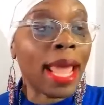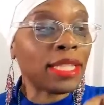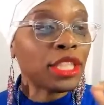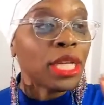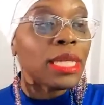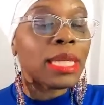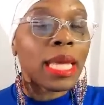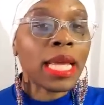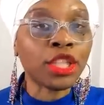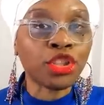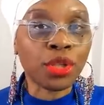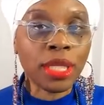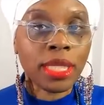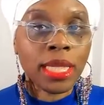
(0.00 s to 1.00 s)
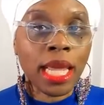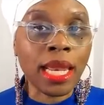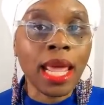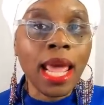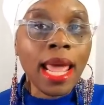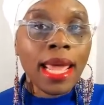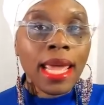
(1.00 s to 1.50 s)
and she's interested
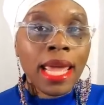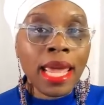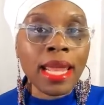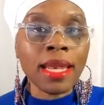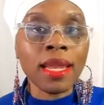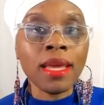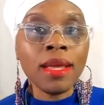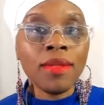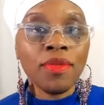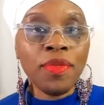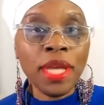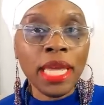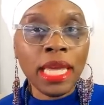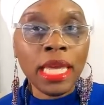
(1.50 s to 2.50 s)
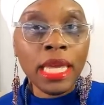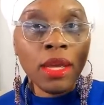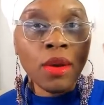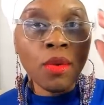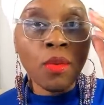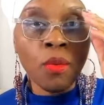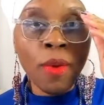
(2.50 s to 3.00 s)
in
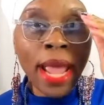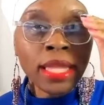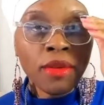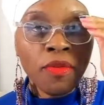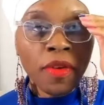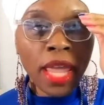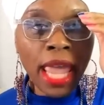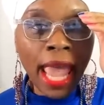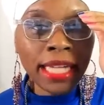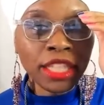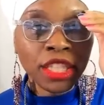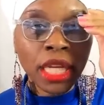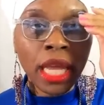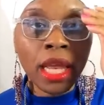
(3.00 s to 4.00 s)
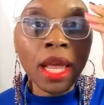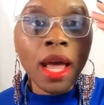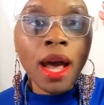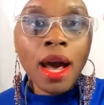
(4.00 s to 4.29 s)
the rectification